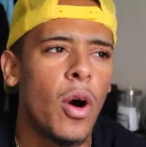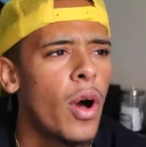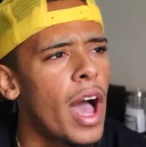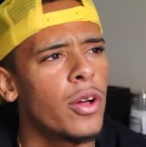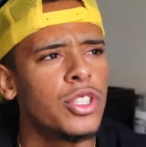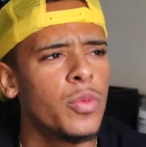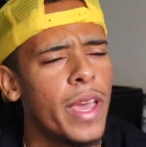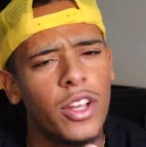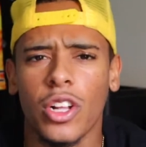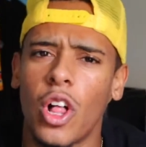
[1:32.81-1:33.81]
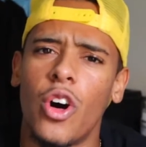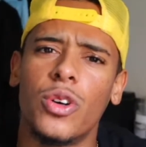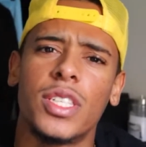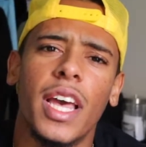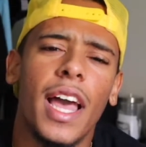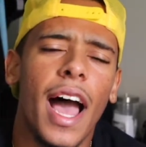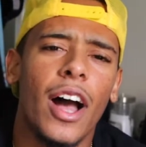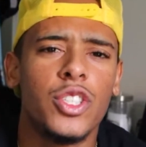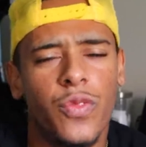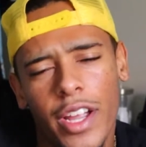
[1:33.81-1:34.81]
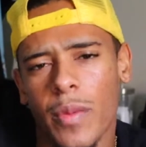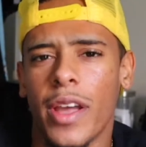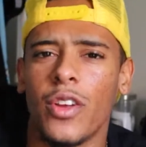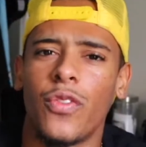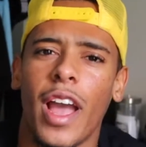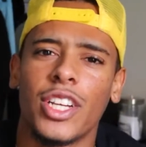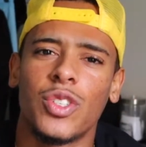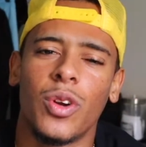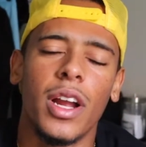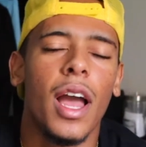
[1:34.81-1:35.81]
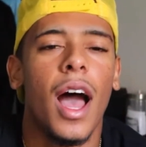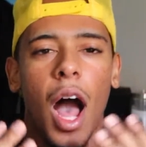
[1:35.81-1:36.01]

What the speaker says: oh, how did you make your clothes? How did you find your manufacturer?